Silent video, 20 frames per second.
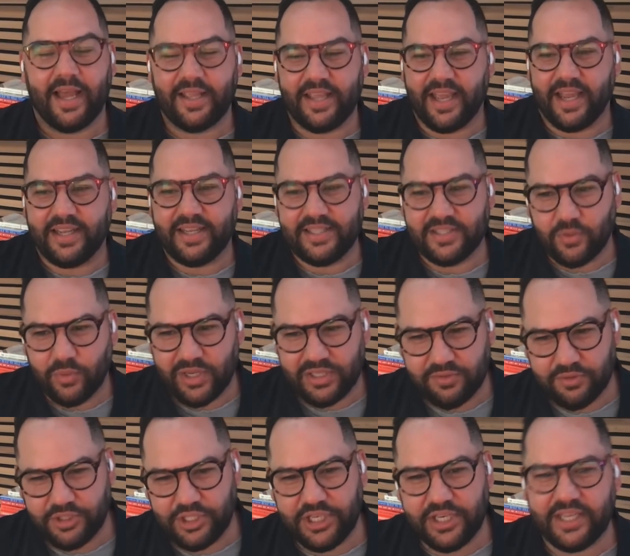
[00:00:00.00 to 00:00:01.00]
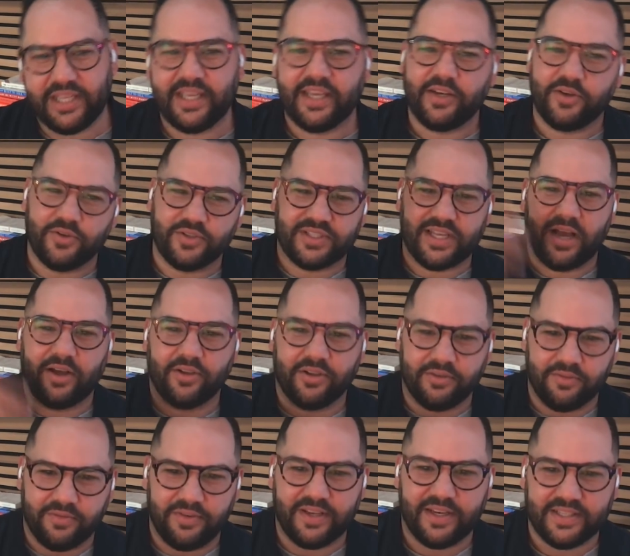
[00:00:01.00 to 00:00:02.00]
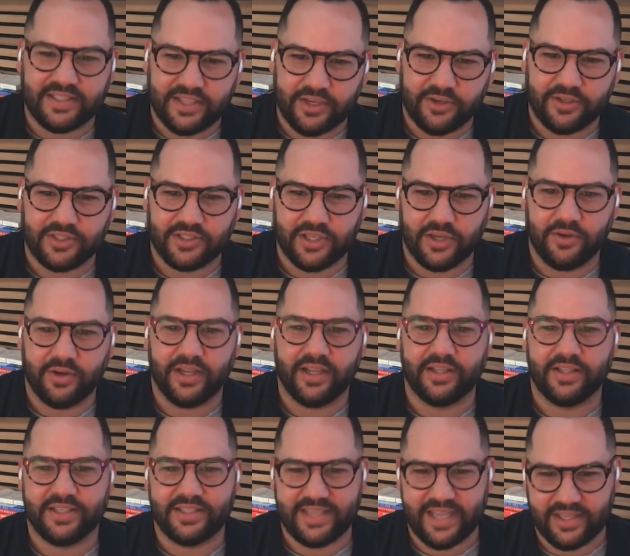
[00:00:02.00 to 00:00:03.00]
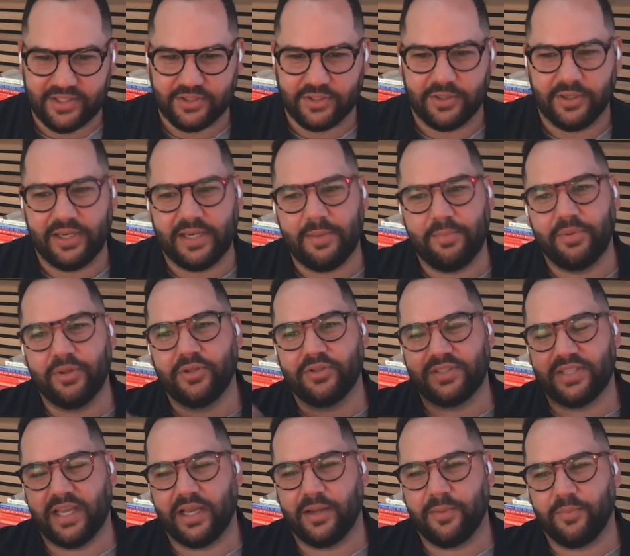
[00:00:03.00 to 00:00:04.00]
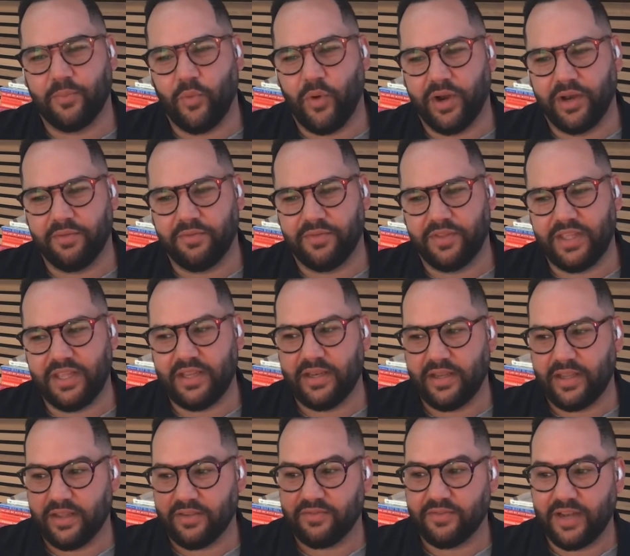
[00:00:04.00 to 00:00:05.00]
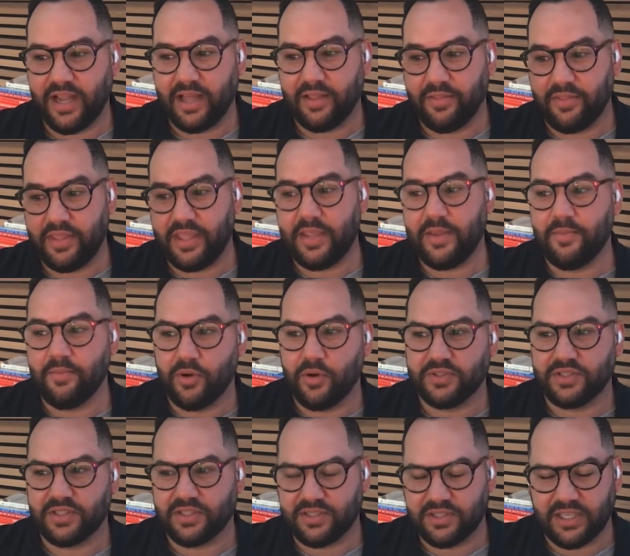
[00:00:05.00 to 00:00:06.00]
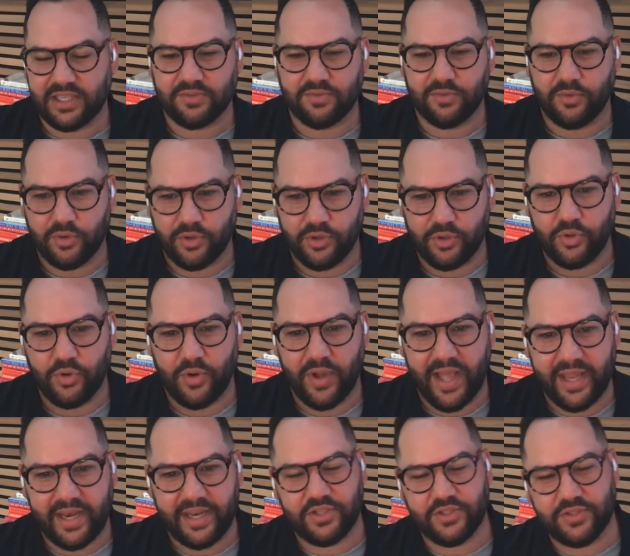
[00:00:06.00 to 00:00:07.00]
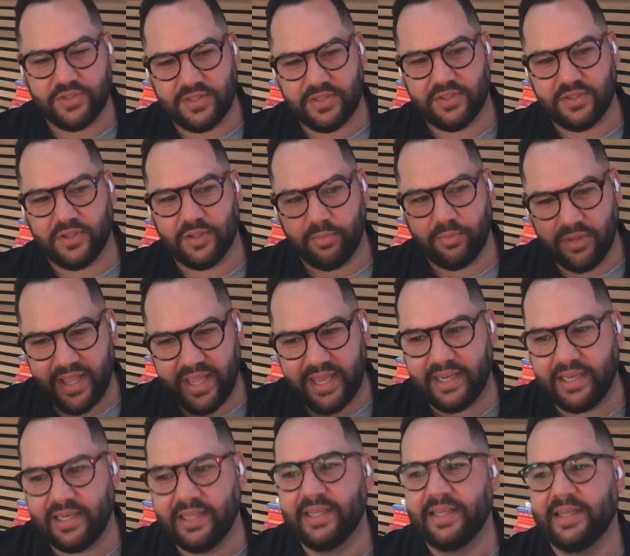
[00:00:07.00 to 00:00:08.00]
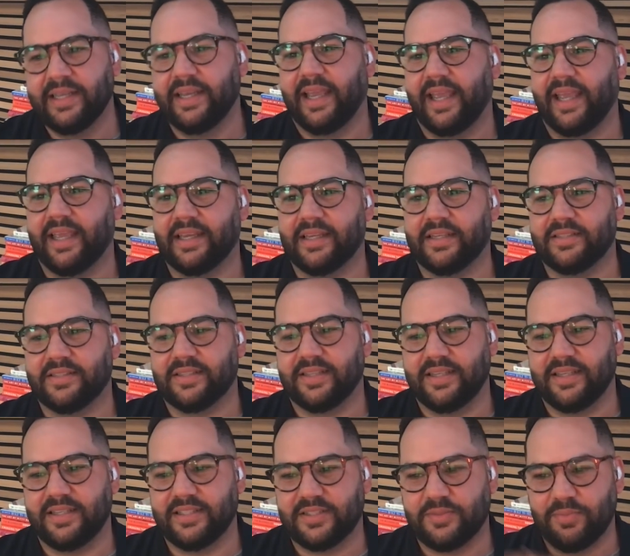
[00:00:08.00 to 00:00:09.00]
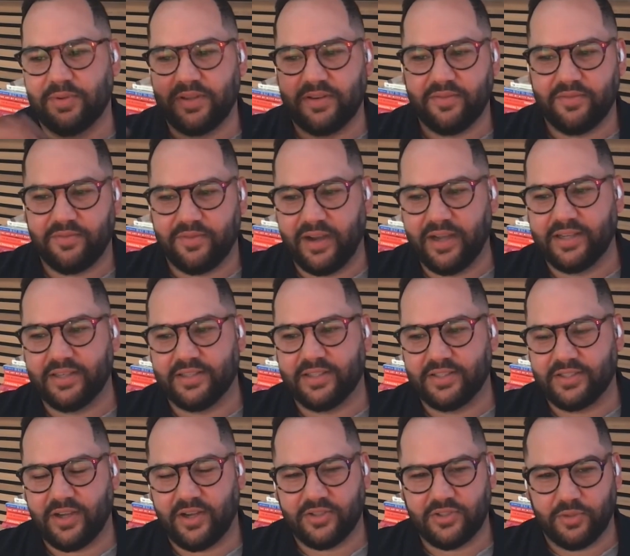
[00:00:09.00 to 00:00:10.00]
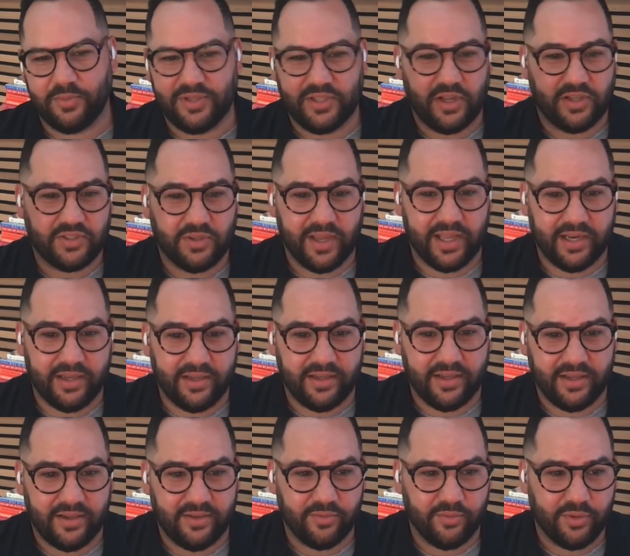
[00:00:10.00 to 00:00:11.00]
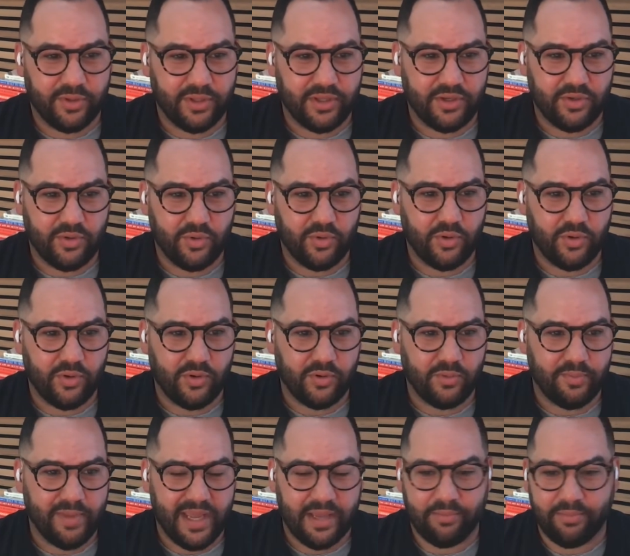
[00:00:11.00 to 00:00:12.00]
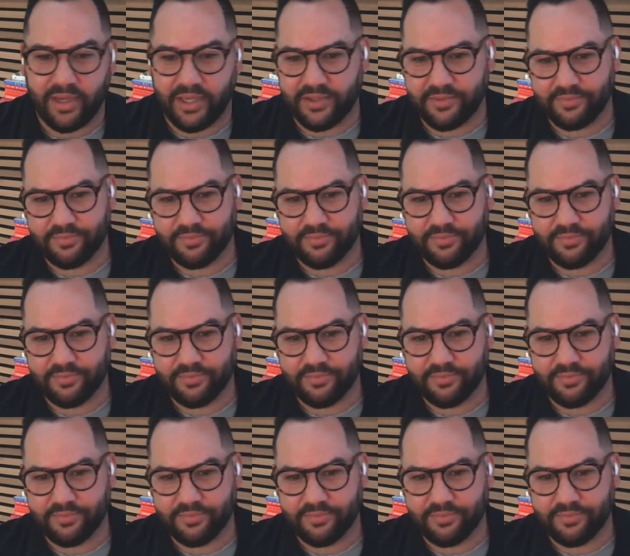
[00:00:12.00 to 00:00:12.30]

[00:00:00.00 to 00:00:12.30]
He's a West Virginia kid who's out in Phoenix, Arizona in the desert. Yeah. And he built up one of the, if not the most successful Google ad agencies on the planet. And it's been fun to talk to him. He's also got a really cool man bun.